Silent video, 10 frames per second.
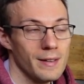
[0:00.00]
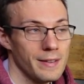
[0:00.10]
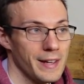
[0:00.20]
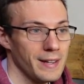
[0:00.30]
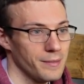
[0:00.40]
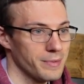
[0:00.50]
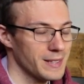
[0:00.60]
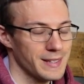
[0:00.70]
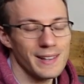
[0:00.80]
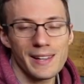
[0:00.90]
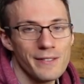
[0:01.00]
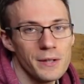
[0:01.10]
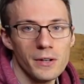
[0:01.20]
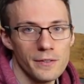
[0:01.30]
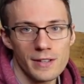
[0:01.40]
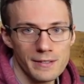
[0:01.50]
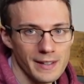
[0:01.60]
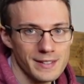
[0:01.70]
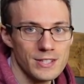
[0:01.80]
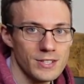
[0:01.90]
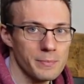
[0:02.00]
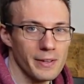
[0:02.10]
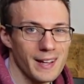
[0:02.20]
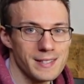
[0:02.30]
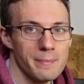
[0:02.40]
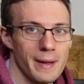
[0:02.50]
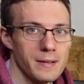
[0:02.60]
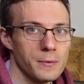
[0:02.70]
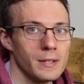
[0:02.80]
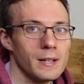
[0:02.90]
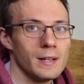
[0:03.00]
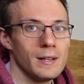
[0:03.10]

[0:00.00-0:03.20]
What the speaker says: They'll give you other advantages, but that's the main one.